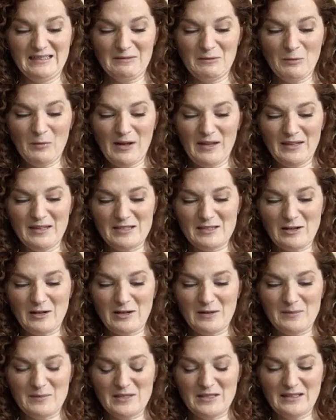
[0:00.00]
while his
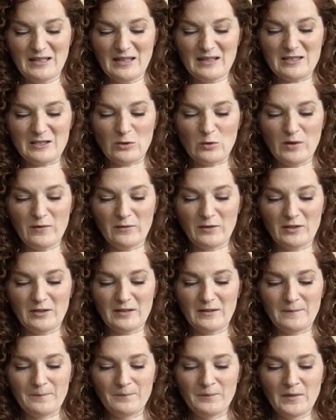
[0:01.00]
arms and legs quivered.
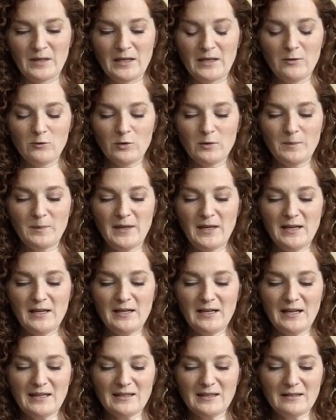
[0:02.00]
He repeated
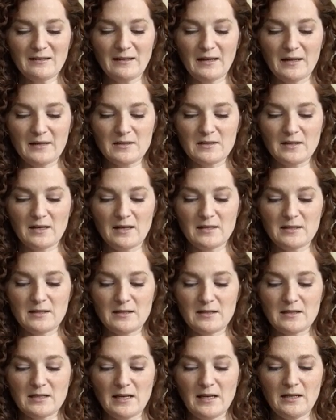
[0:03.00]
at the landslides and
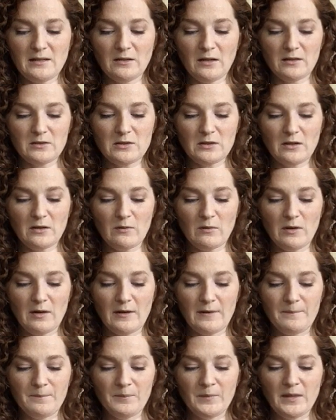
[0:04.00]
decided not to go
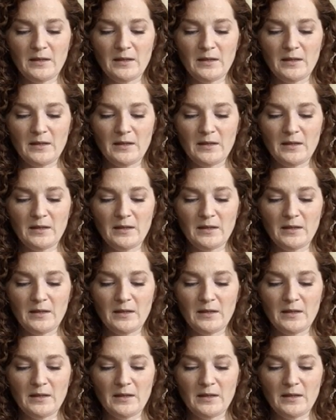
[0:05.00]
on.